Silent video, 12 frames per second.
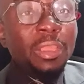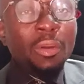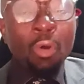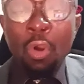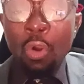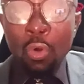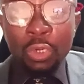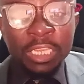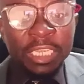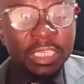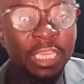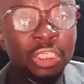All
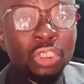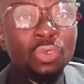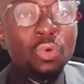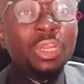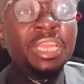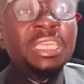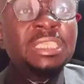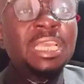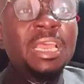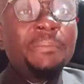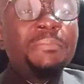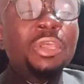this issue is
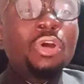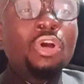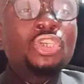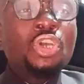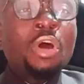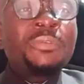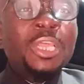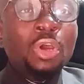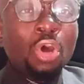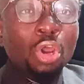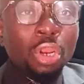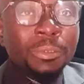because of the
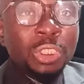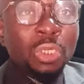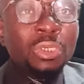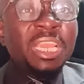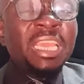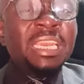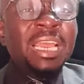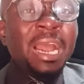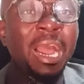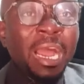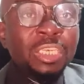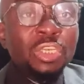corruption in the
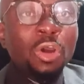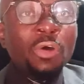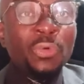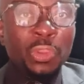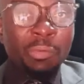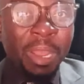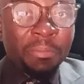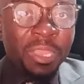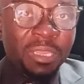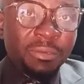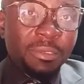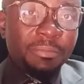heart of human
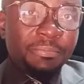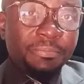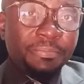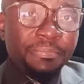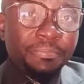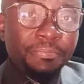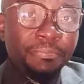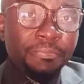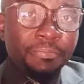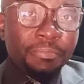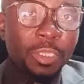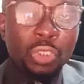beings.
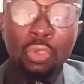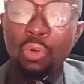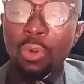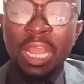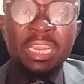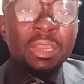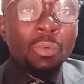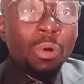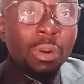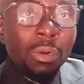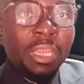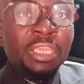You look at the
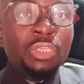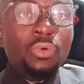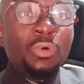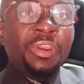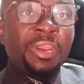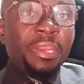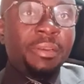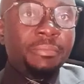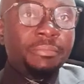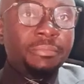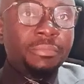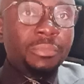war in Ukraine,
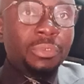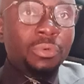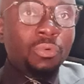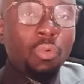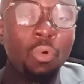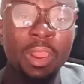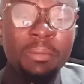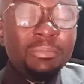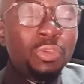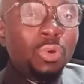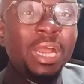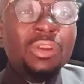when
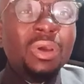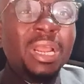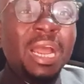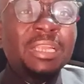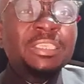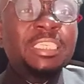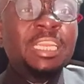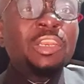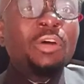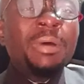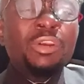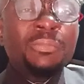you cannot count the
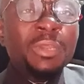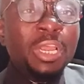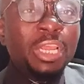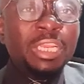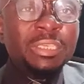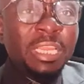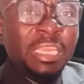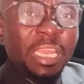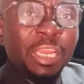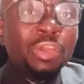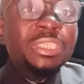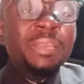number of
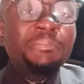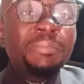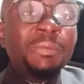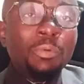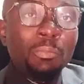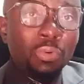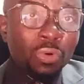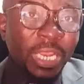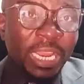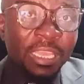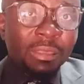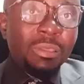innocent people
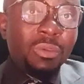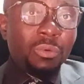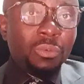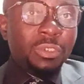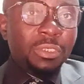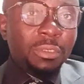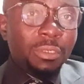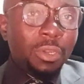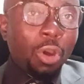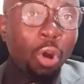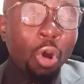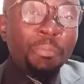brutally killed,
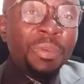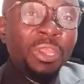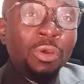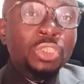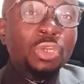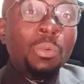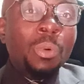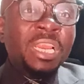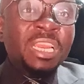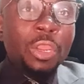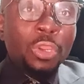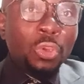all because of what?
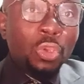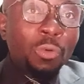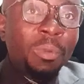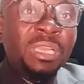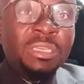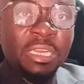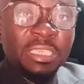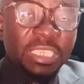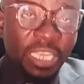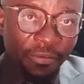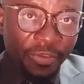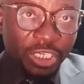Human
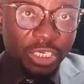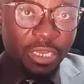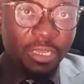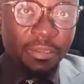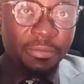selfishness,